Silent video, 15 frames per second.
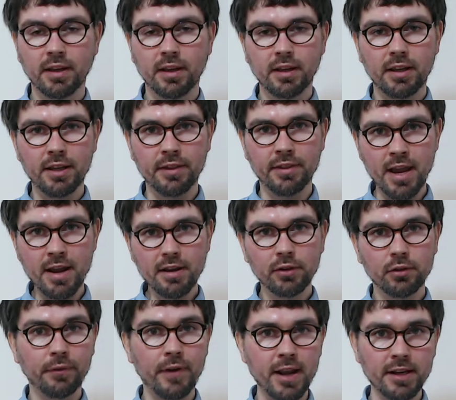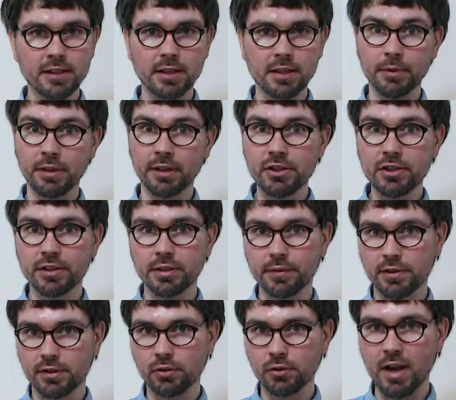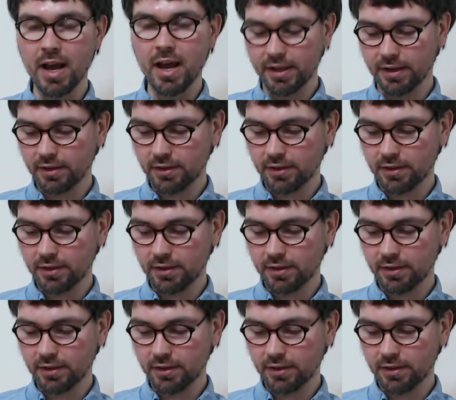And then you find some initiatives you like.